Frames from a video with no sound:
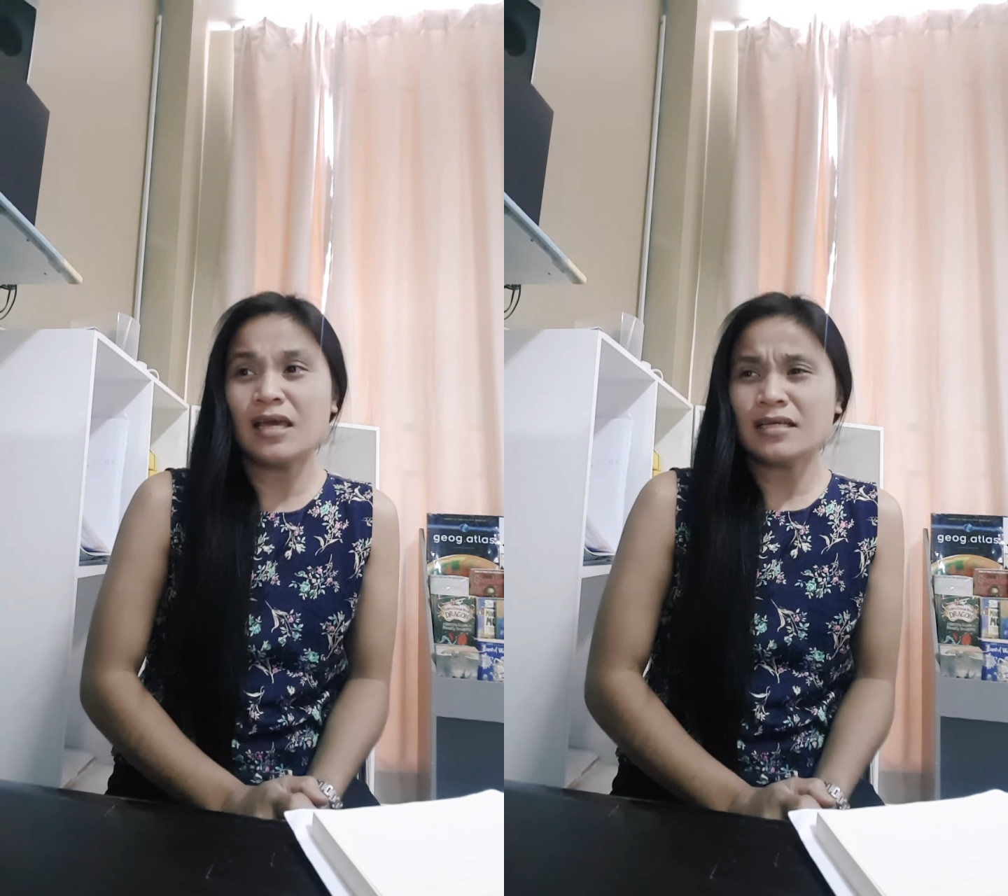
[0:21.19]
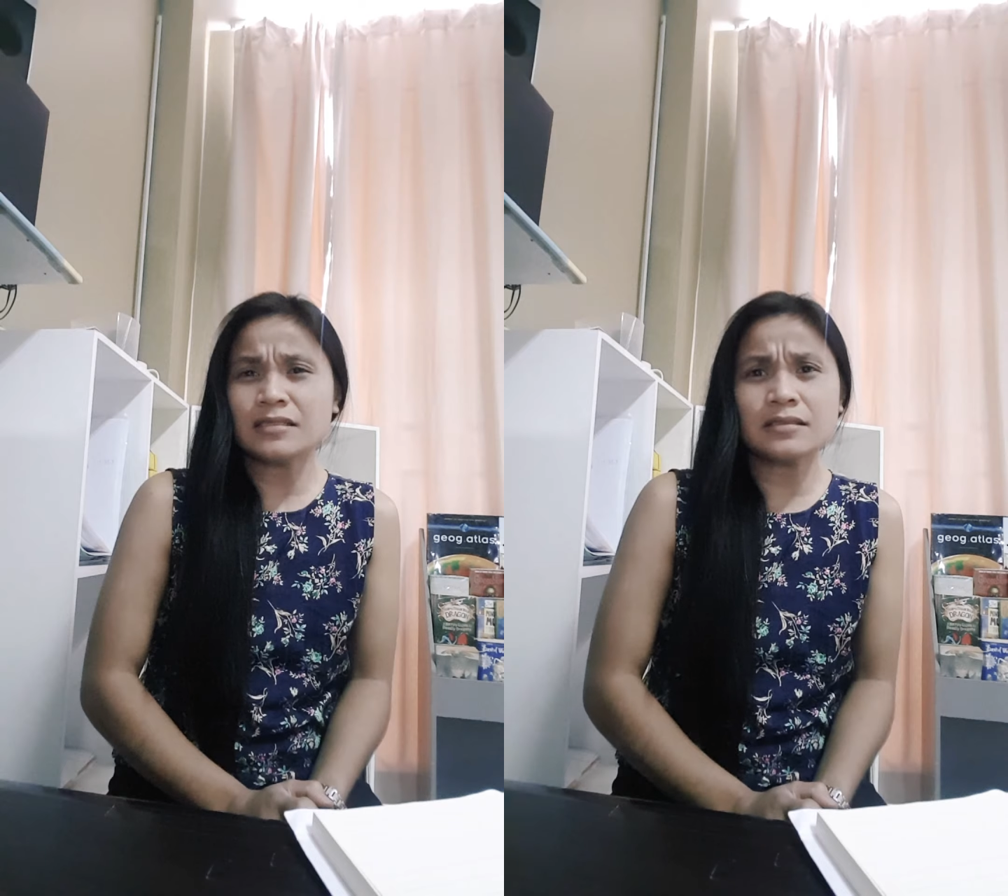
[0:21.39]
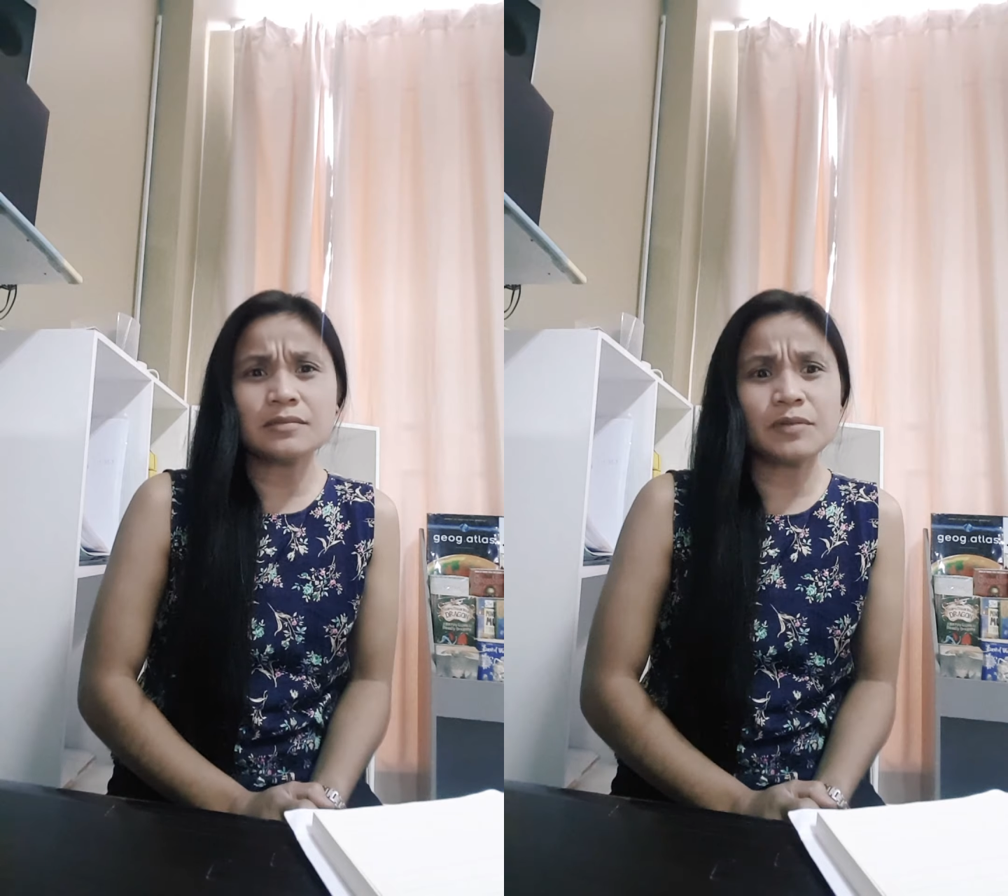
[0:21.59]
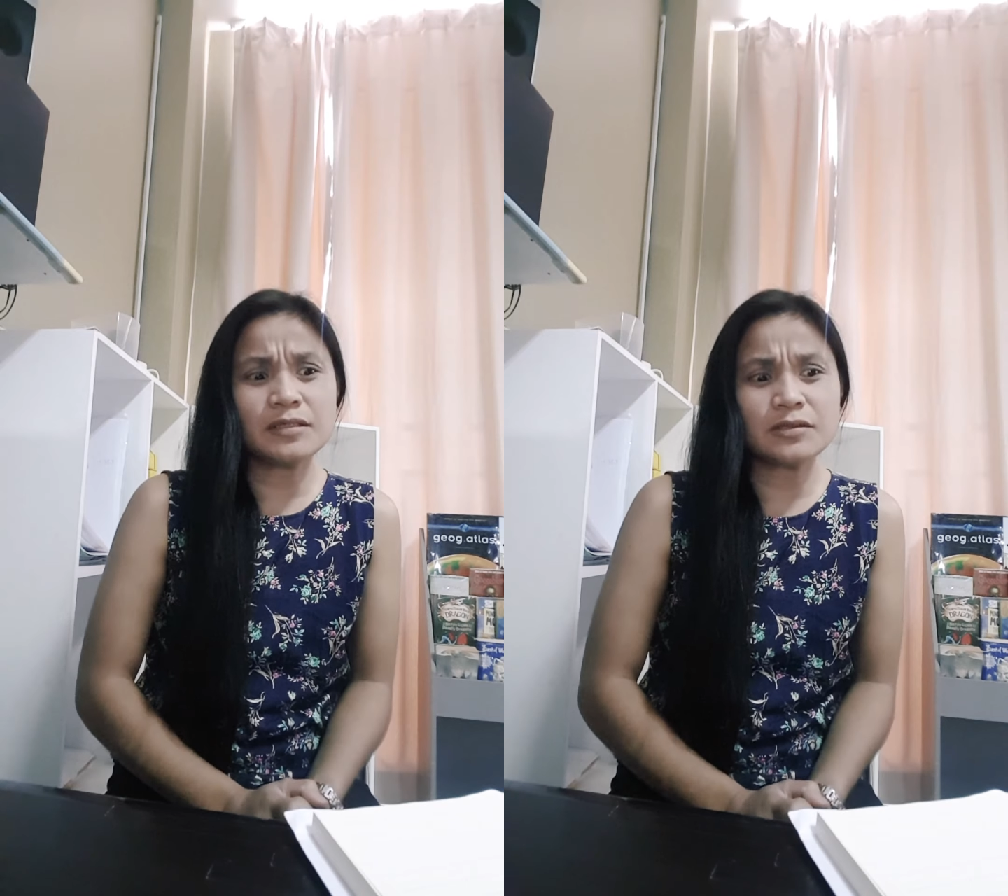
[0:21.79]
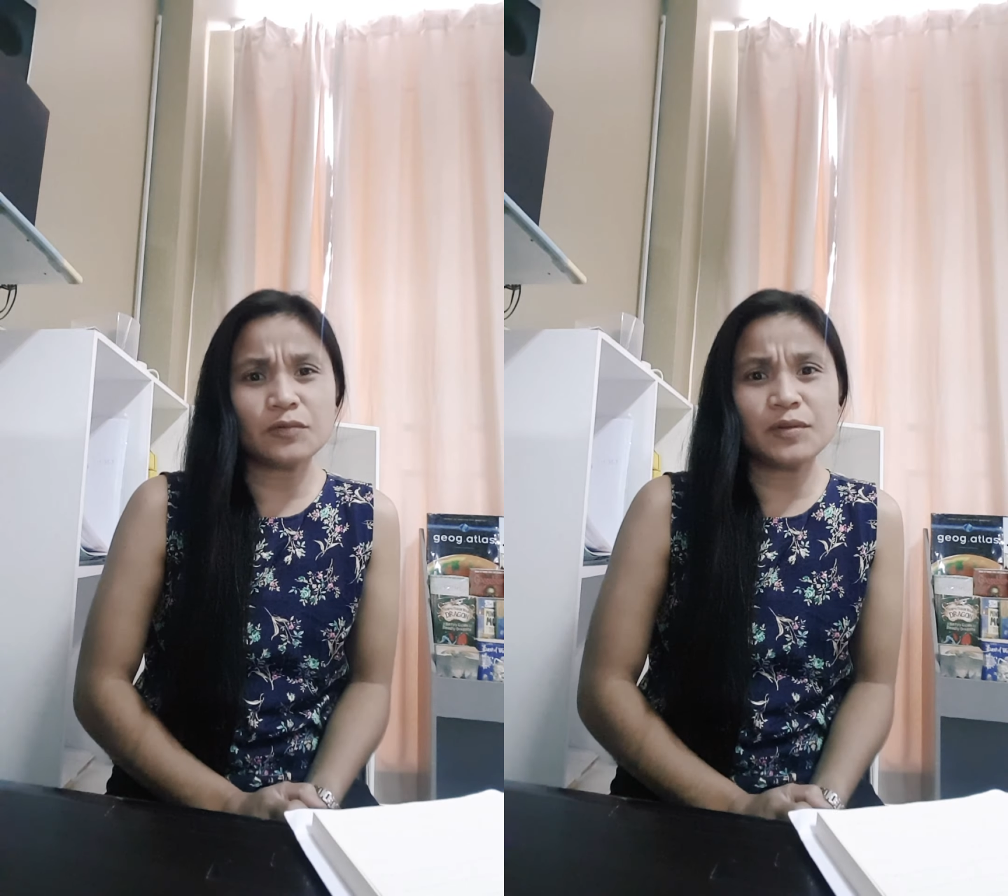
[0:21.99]
it's
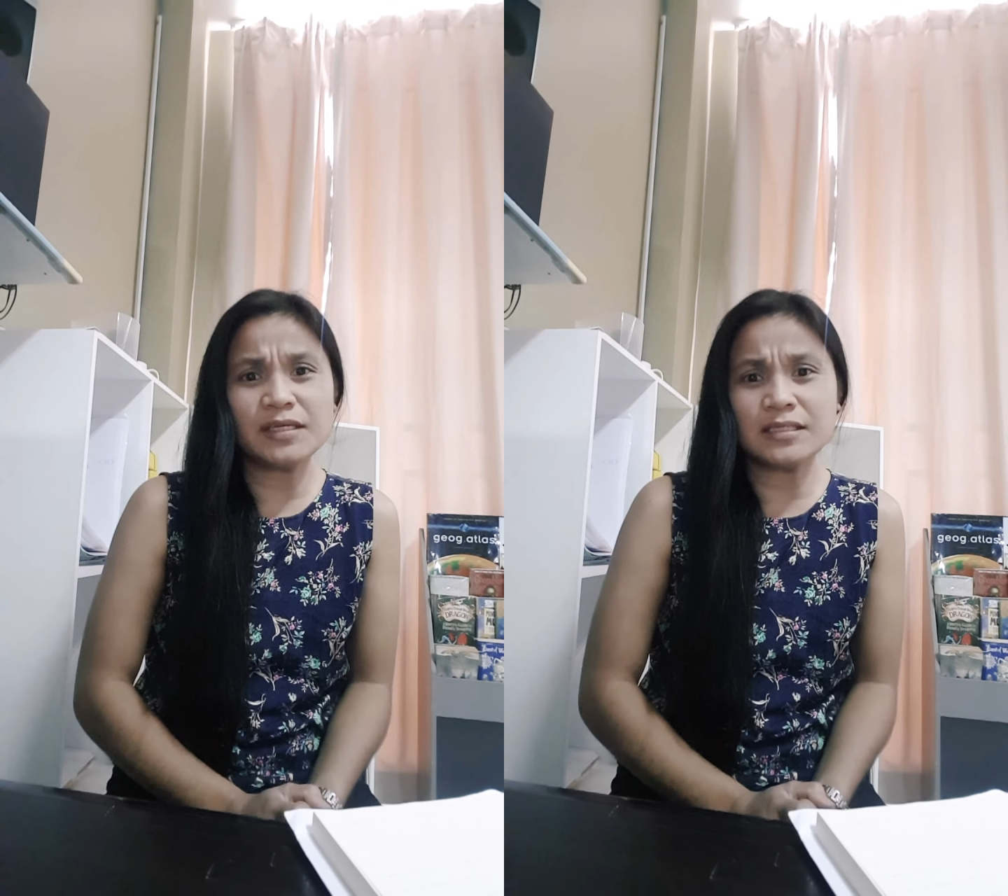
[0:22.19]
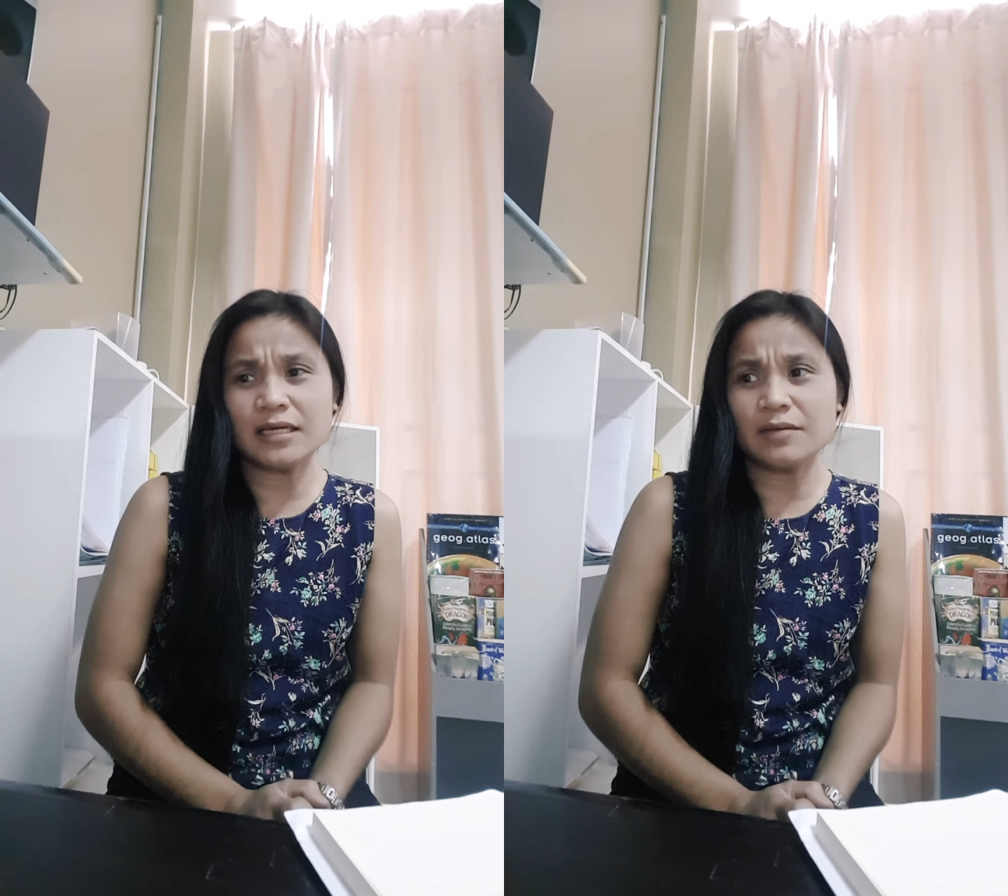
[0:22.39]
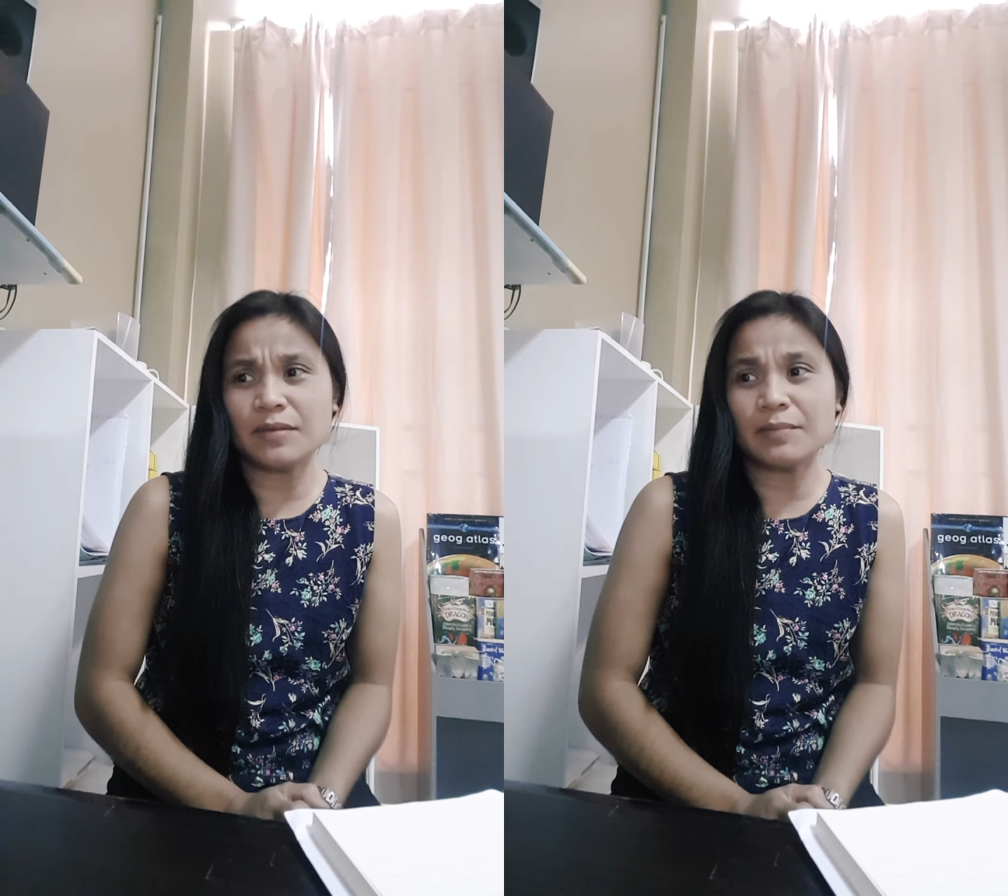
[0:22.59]
been so busy.